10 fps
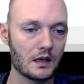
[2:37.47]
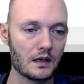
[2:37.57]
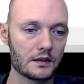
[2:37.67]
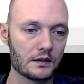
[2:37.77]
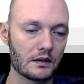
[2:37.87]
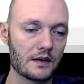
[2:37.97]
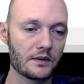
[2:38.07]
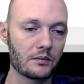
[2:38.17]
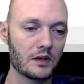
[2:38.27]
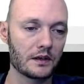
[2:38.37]
So now I have
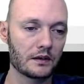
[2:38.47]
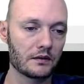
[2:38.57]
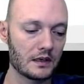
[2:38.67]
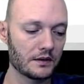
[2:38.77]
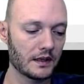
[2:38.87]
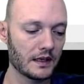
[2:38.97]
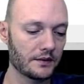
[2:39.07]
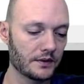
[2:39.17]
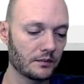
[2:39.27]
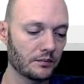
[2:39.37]
the ball on the ground. I
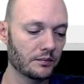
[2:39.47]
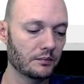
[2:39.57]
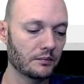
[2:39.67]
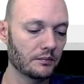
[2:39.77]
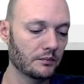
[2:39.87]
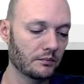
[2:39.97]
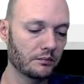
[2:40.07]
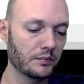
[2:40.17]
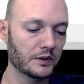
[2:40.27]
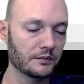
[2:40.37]
have to
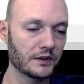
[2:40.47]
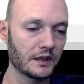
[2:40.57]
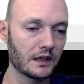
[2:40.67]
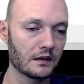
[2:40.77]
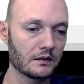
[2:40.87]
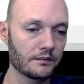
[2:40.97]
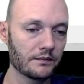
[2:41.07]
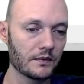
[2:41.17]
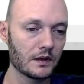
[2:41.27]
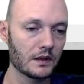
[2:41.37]
put them together.
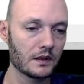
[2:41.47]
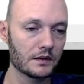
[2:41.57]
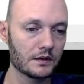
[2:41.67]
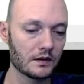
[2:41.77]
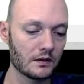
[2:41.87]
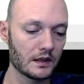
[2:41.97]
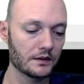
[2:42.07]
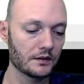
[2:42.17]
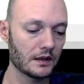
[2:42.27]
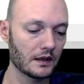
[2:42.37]
So I
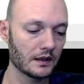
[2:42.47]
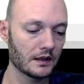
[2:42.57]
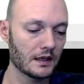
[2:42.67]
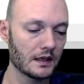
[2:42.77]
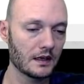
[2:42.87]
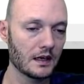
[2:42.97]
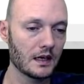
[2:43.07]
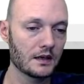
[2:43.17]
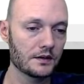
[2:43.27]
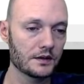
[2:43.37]
do that like that.
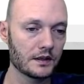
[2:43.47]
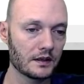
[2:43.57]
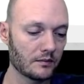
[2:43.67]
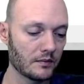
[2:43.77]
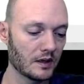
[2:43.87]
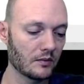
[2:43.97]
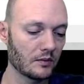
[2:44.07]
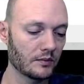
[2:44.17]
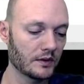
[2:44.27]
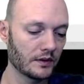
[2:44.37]
Just take the
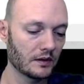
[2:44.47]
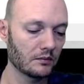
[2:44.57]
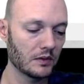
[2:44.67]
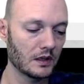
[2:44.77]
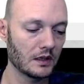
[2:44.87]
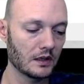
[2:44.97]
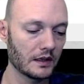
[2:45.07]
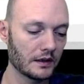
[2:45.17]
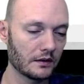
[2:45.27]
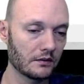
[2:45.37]
minimum between the ball
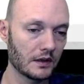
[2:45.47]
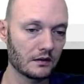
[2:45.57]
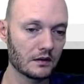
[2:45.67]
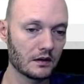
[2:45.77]
and the ground.